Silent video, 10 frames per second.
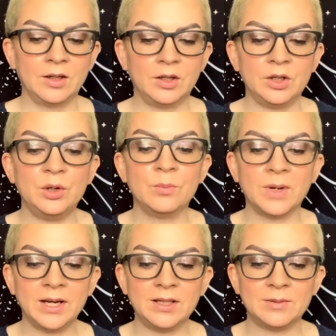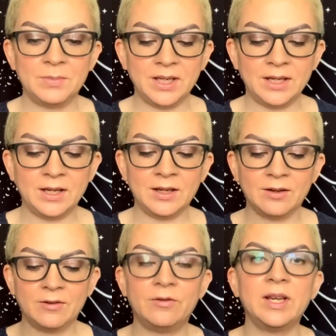You might be
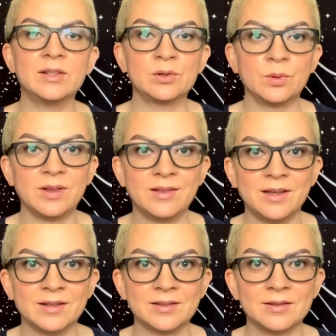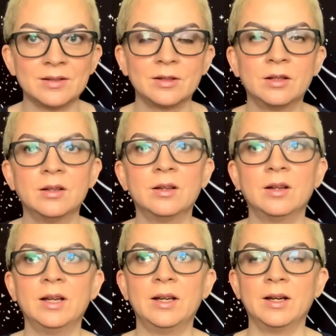faced with this,
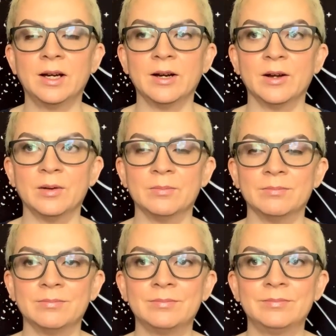um,